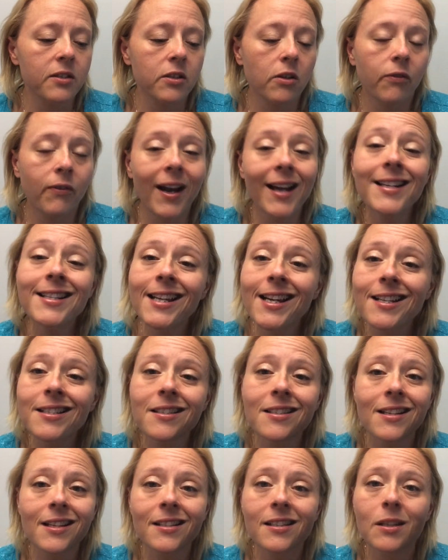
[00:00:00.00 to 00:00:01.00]
So if I
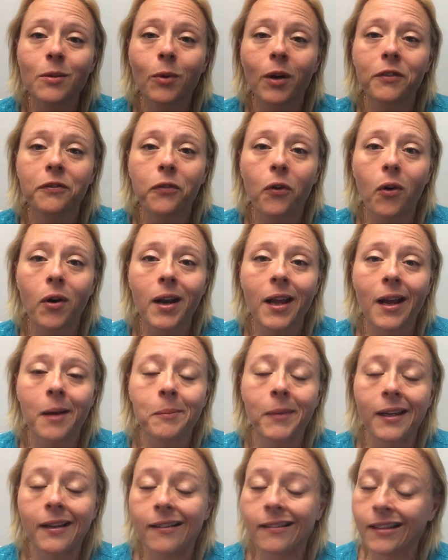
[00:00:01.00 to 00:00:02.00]
test and I see 140,
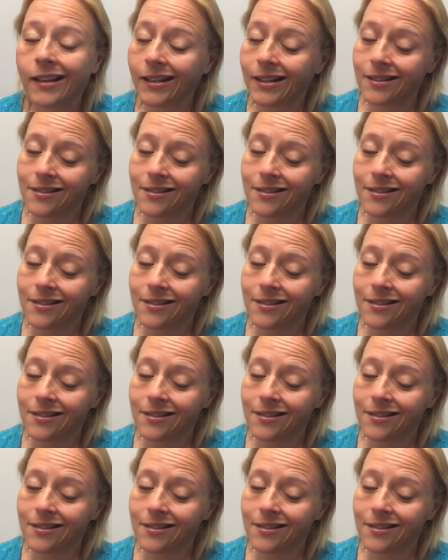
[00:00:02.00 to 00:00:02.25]
I'm like, okay,